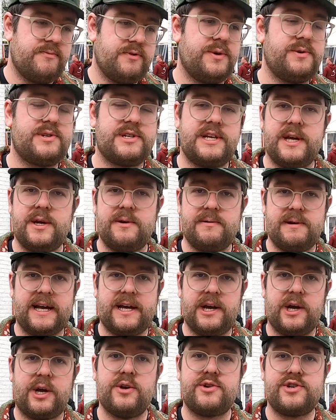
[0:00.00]
usually
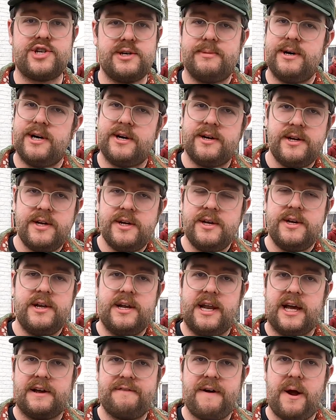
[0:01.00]
like a consumer,
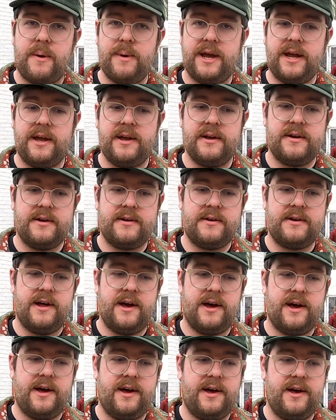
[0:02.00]
like very
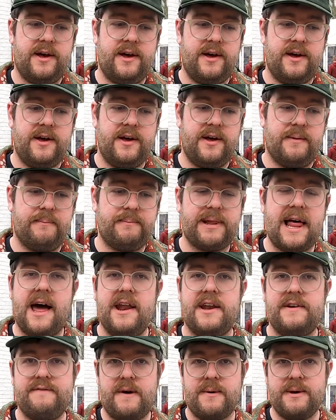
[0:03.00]
uh,
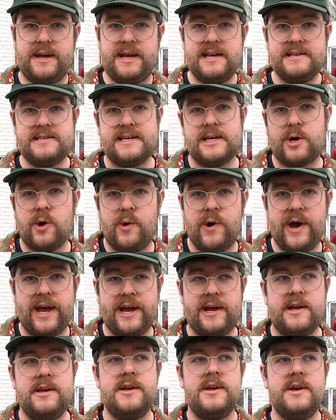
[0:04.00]
bland, very
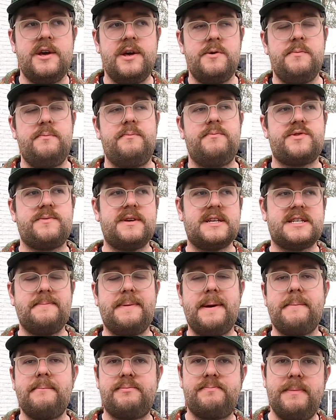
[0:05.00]
easygoing. Something that's a
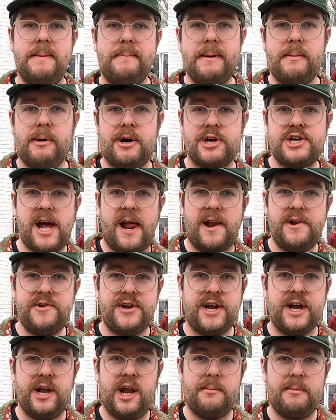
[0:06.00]
bit, a bit more
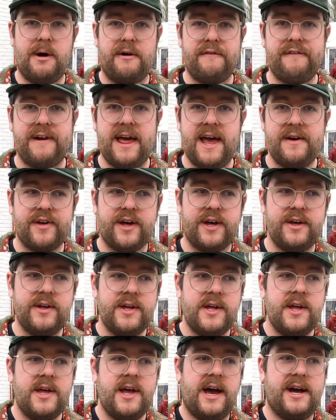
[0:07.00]
challenging, a lot more flavour,
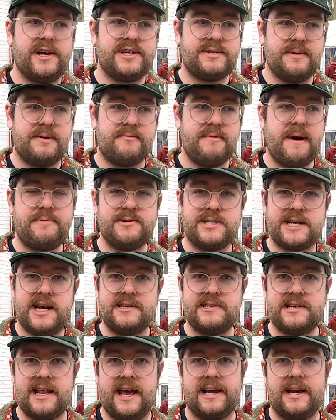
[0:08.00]
and something that
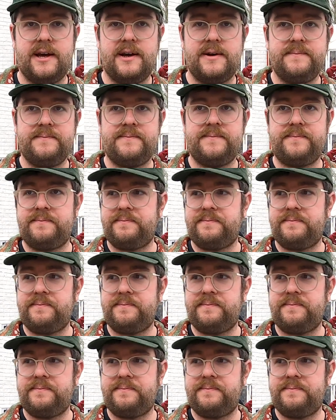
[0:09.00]
represents like a